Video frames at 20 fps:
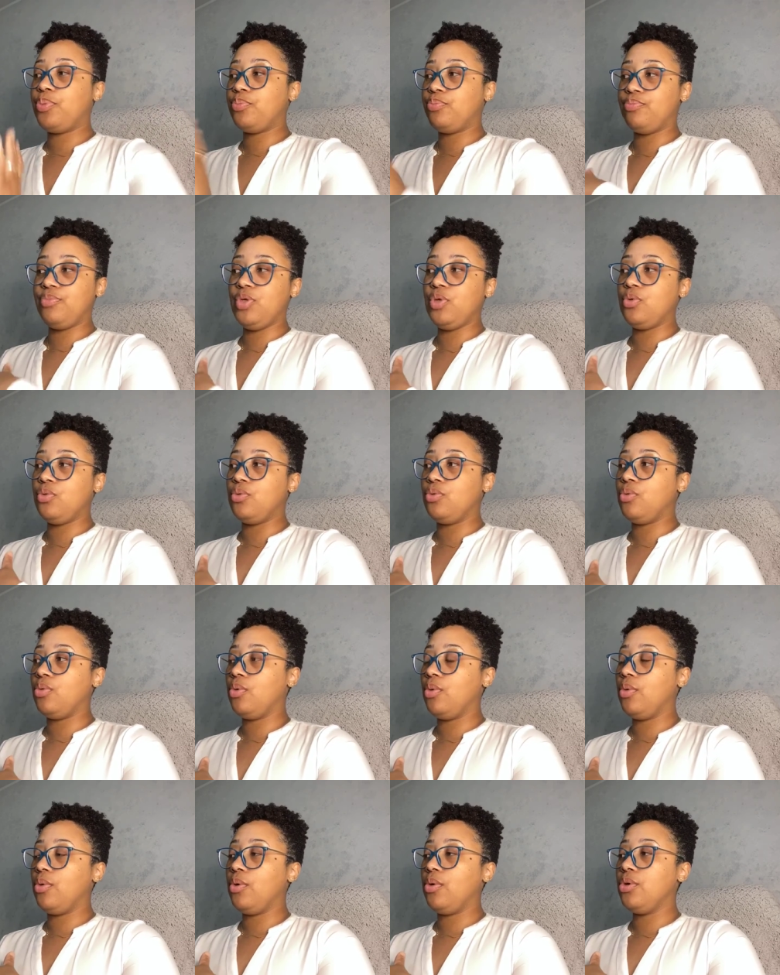you
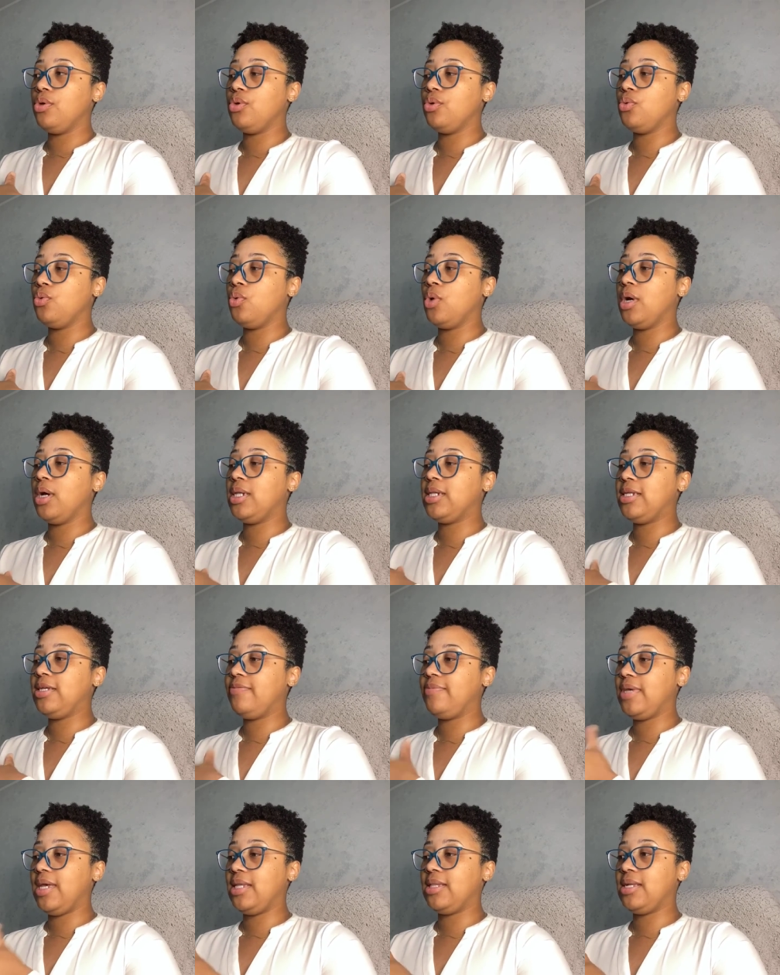you
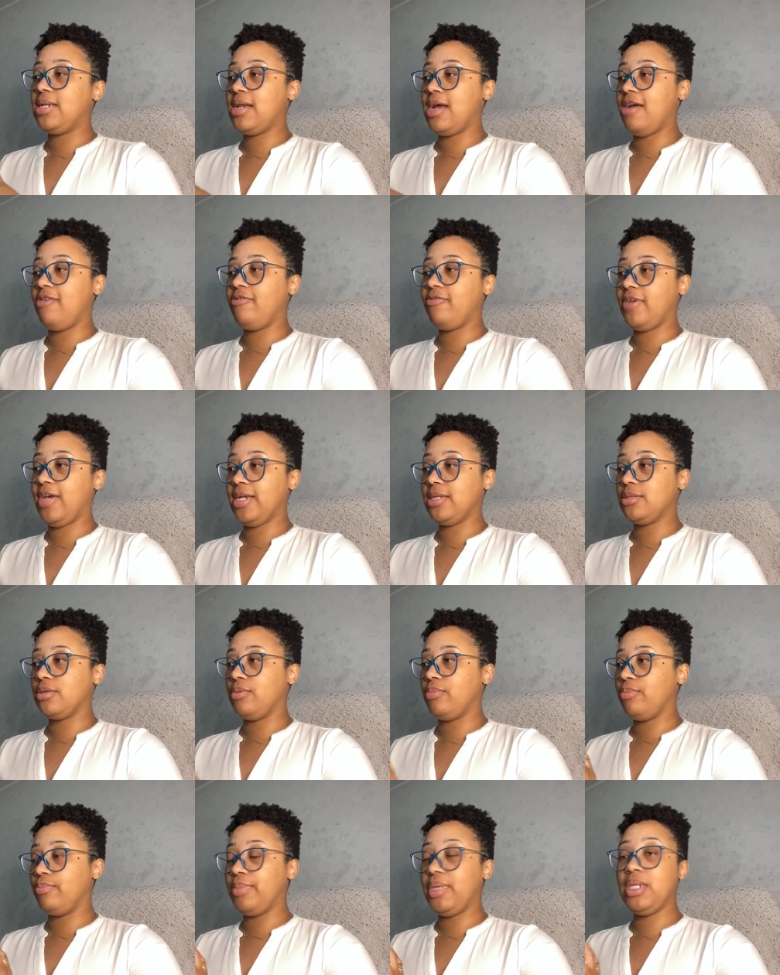alleviate the
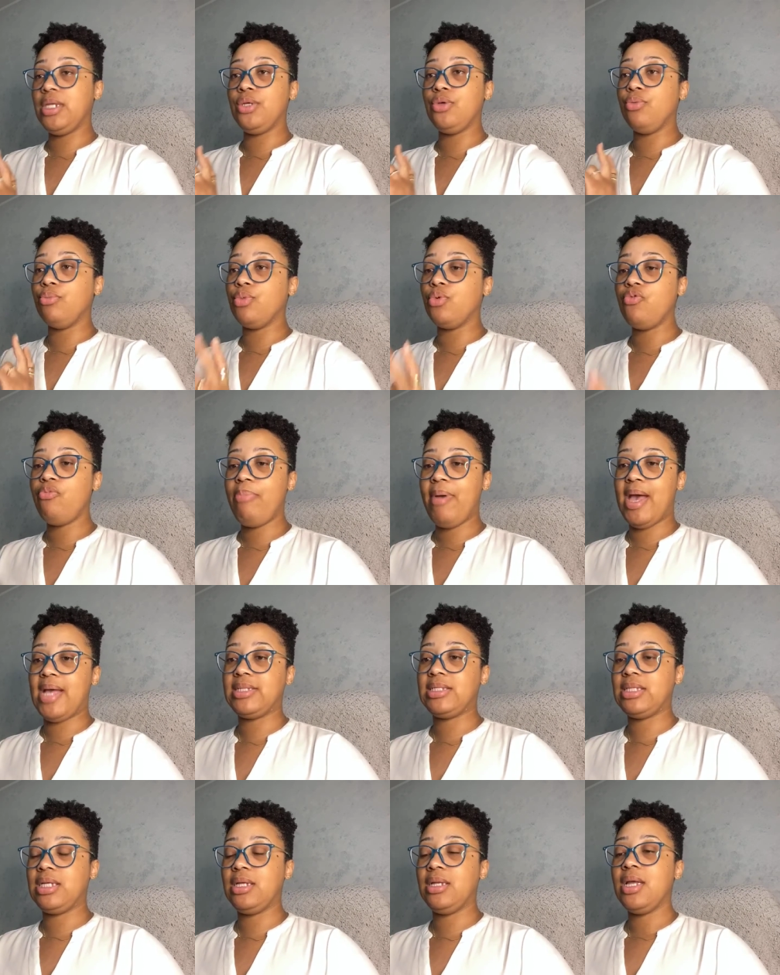non-factor meaning you move
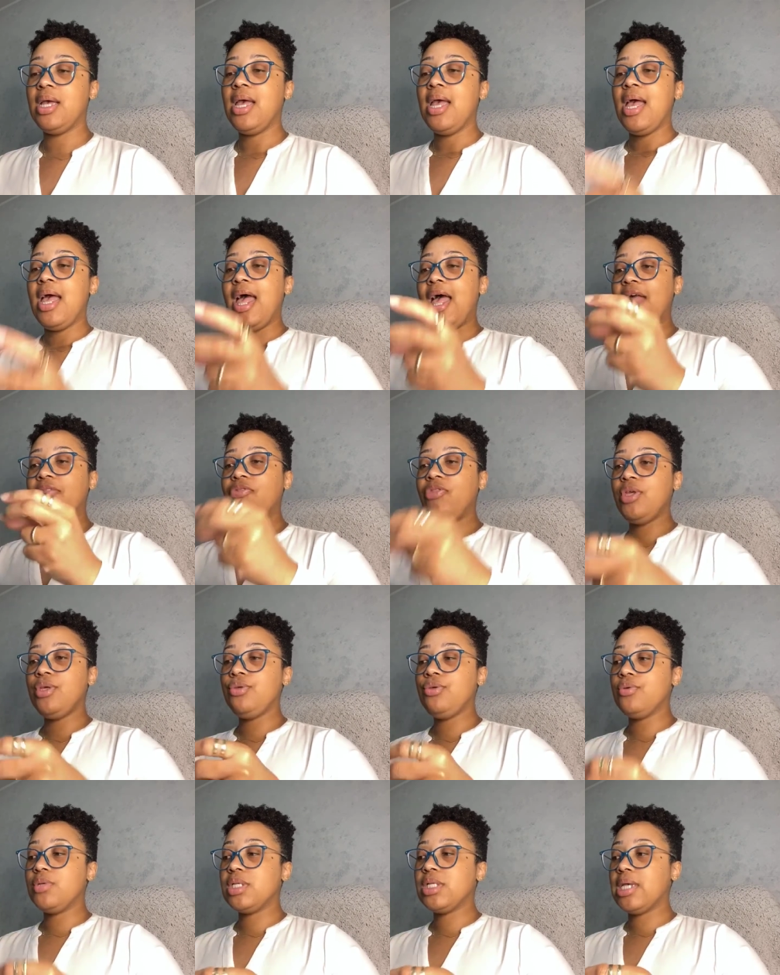past it and
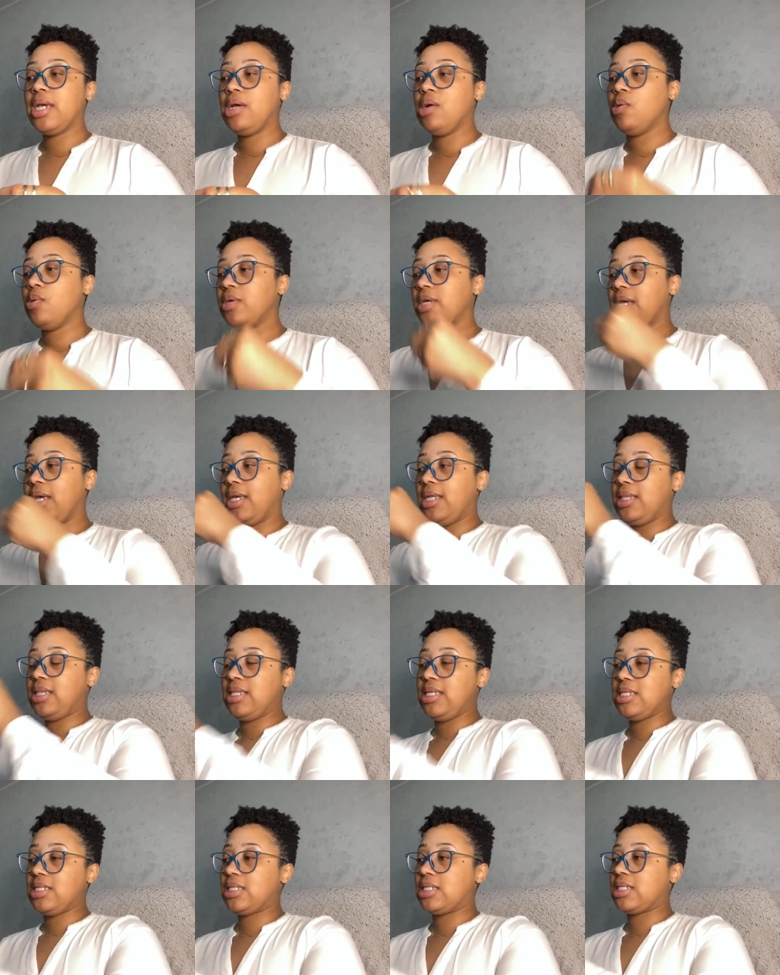then you say okay
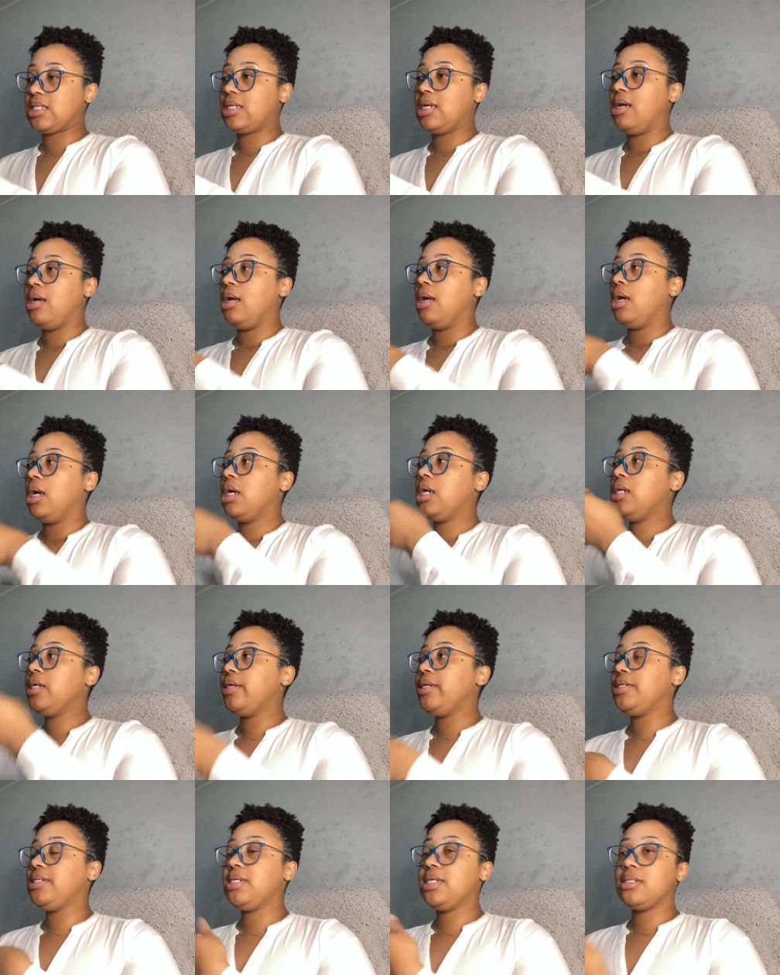this
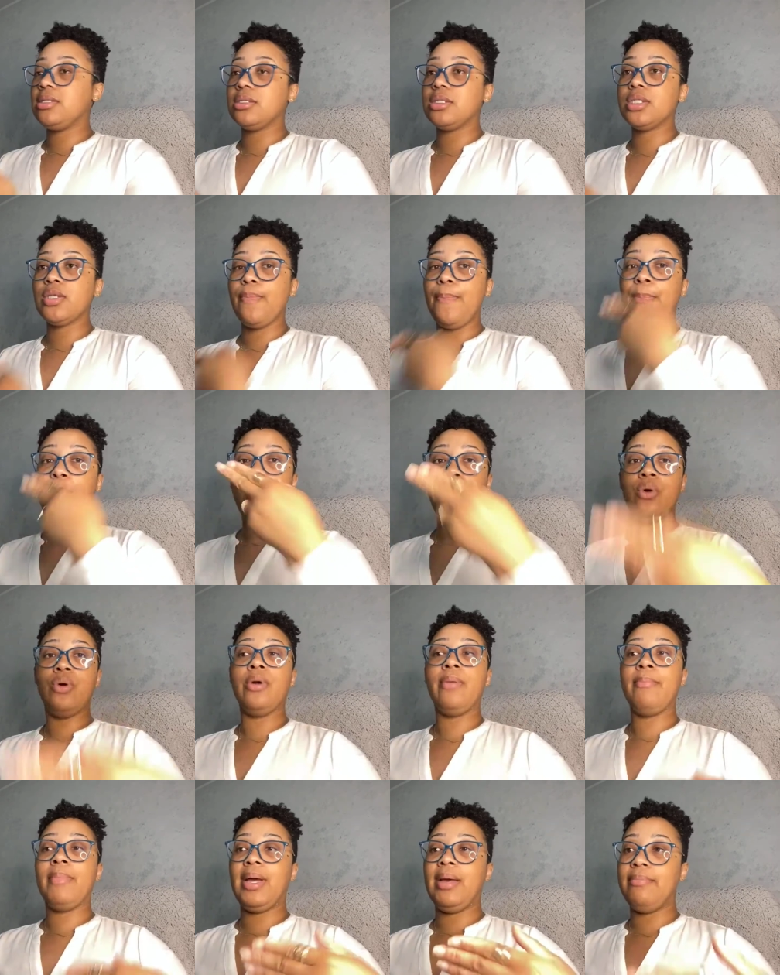clearly doesn't
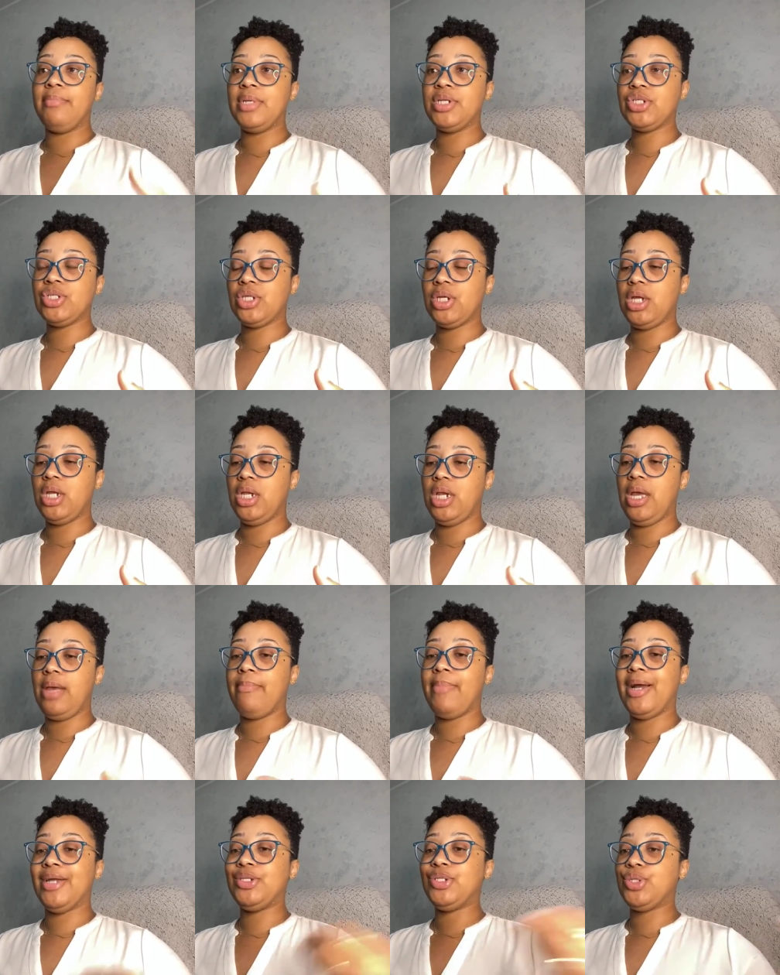support my mission
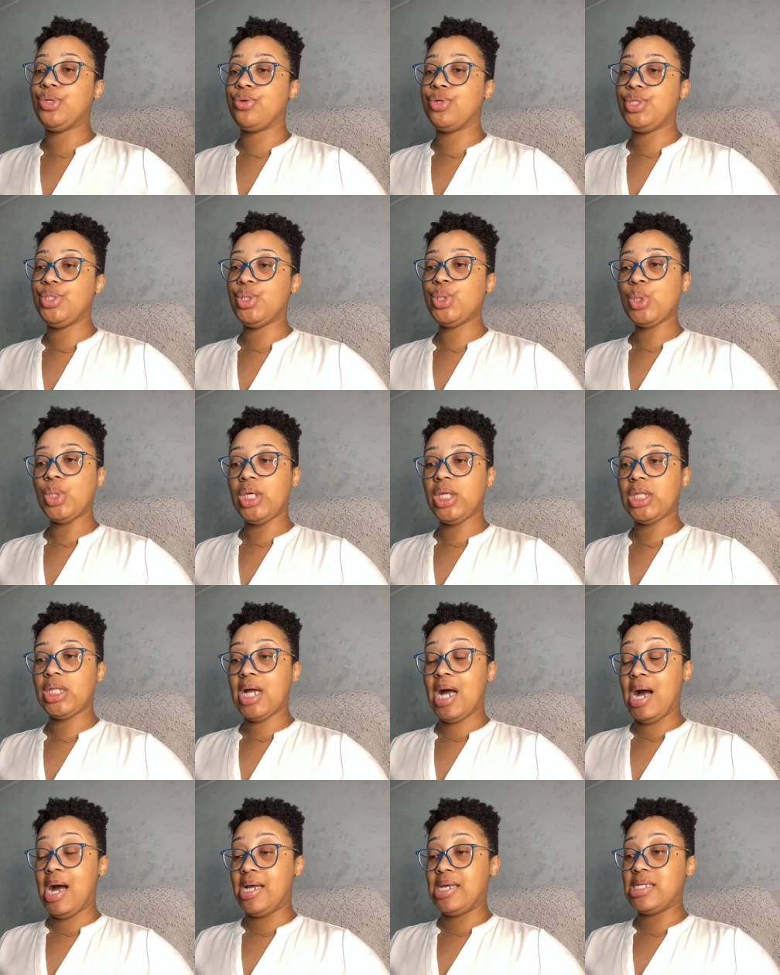and my journey to get the
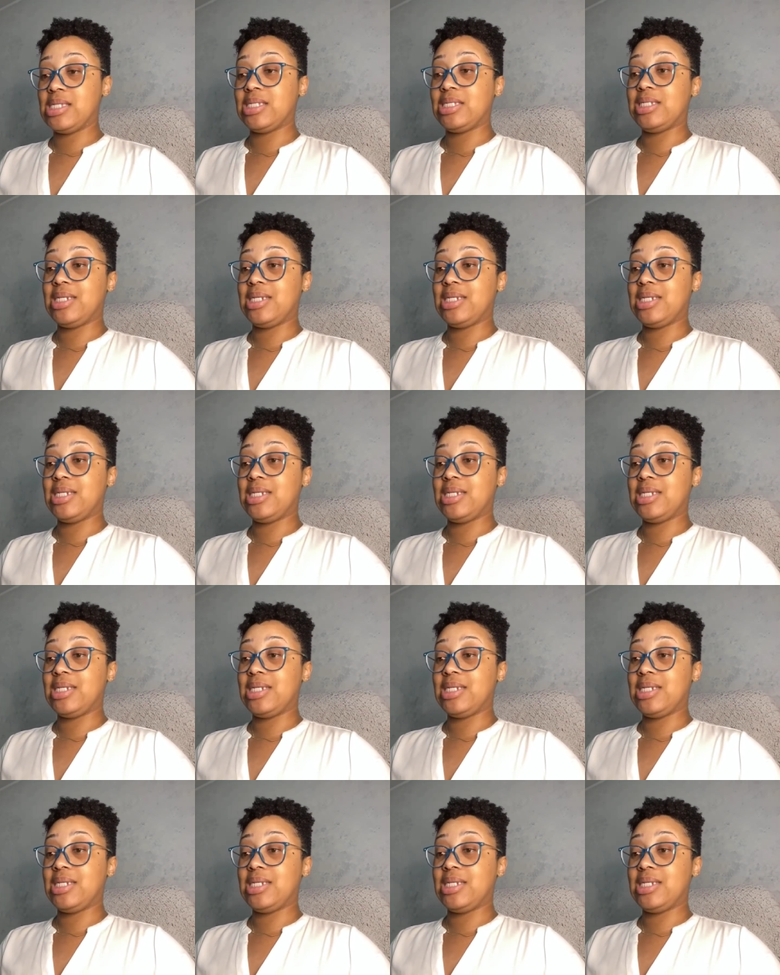highest